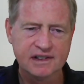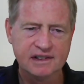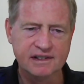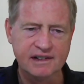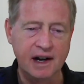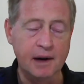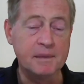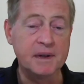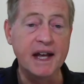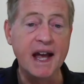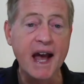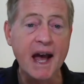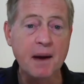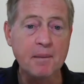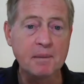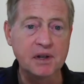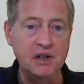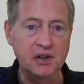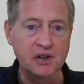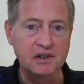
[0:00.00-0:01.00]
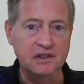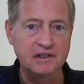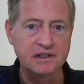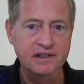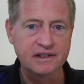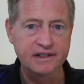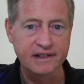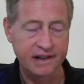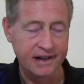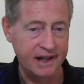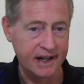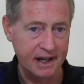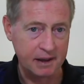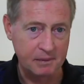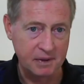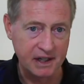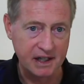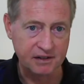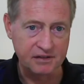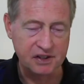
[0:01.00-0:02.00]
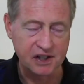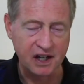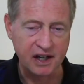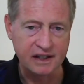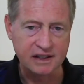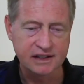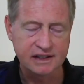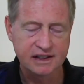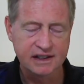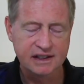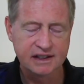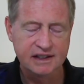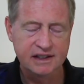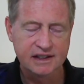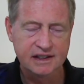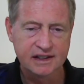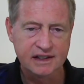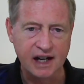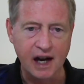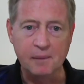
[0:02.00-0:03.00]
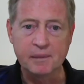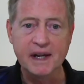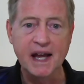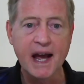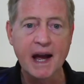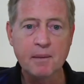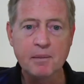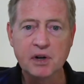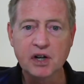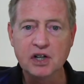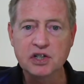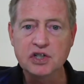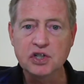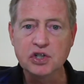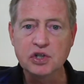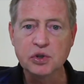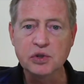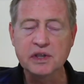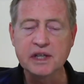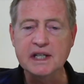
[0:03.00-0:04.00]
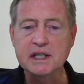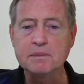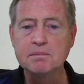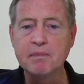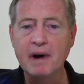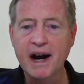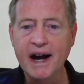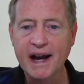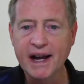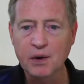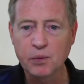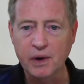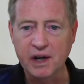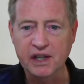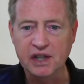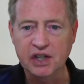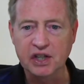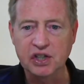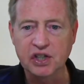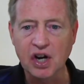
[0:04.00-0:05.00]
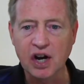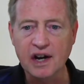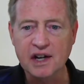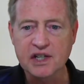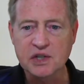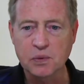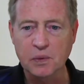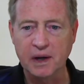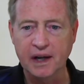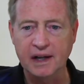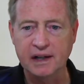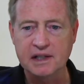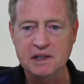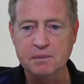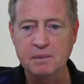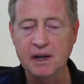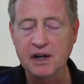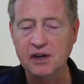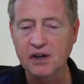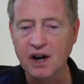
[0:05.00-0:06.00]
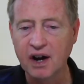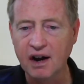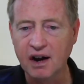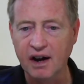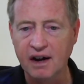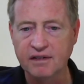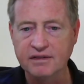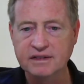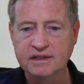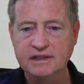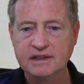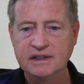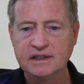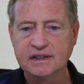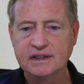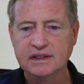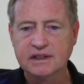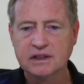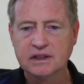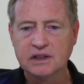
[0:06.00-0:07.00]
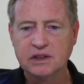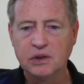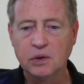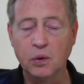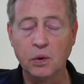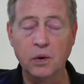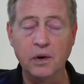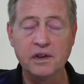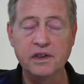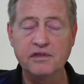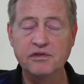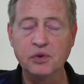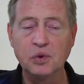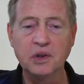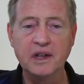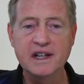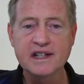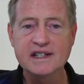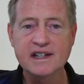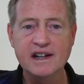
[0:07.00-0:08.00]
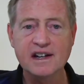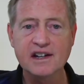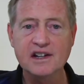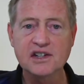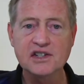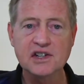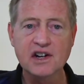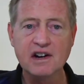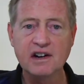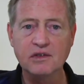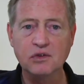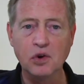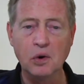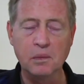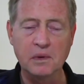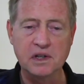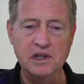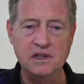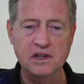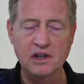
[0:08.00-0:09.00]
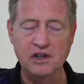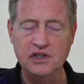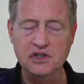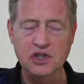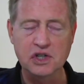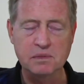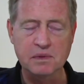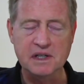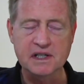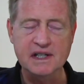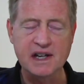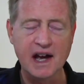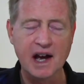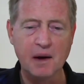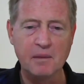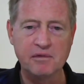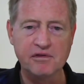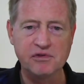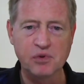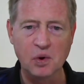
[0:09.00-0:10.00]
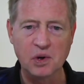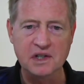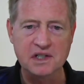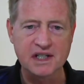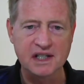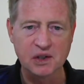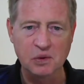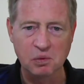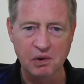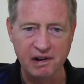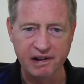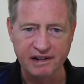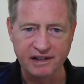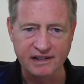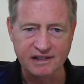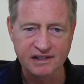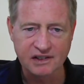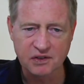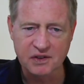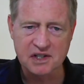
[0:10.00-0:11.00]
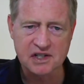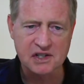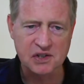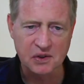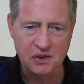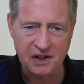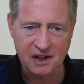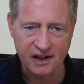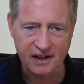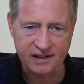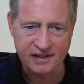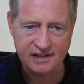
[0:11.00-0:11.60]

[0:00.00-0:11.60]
I'll be happier, like Adam and Eve thought. I'll be happier to do things my way than God's way. It's better off or the fool has said in his heart, Romans, or excuse me, Psalm 14.1. There is no God.